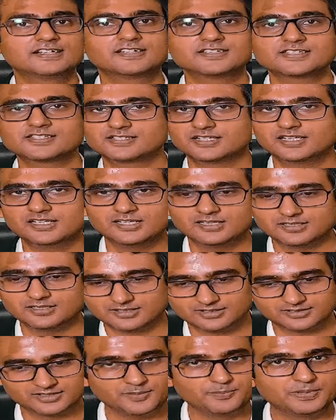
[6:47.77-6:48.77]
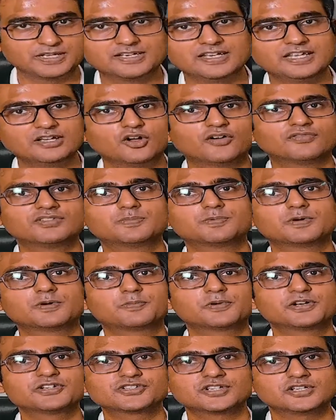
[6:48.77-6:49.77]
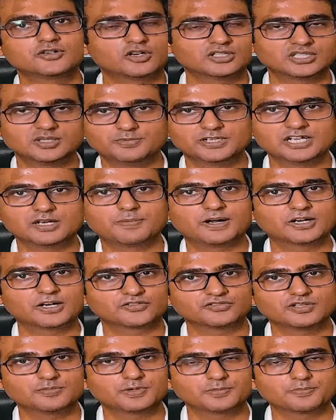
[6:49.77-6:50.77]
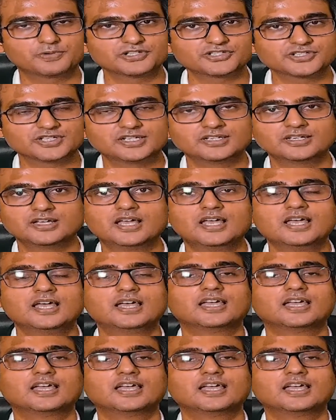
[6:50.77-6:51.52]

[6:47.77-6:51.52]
it is still the beginning of the preparation or the middle part of the preparation.